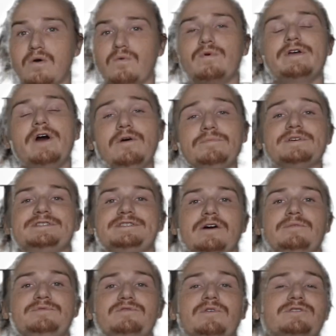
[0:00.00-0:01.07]
We hope this
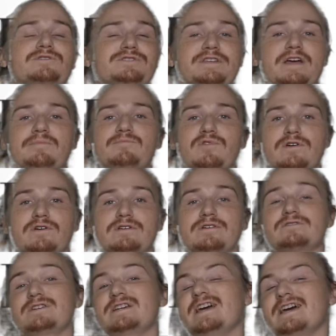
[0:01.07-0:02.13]
helps you understand more
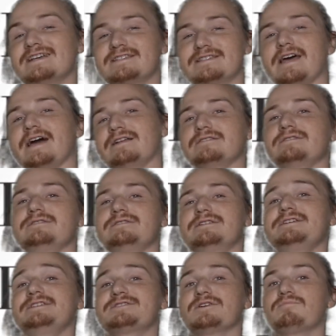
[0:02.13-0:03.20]
clearly exactly the
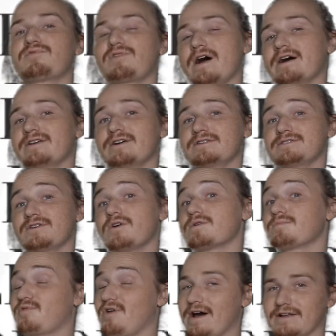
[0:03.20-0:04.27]
diesel product or
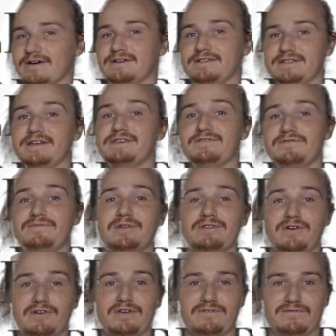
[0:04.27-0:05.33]
products that you've been
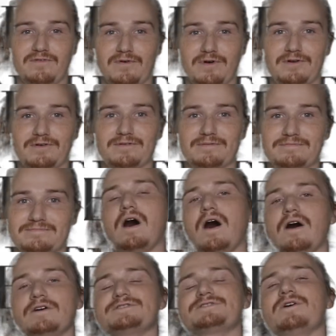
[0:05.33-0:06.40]
looking for.
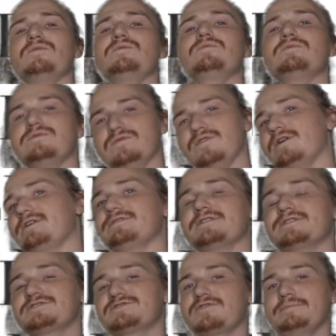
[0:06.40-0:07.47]
Also, look in the
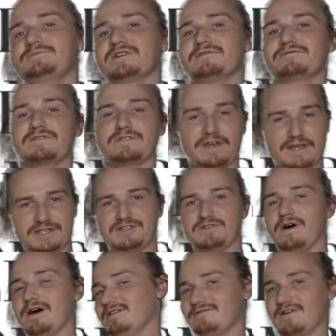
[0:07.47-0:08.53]
description for links to
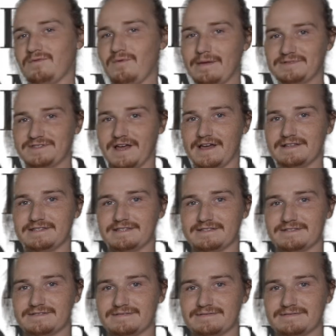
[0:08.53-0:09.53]
all of our websites.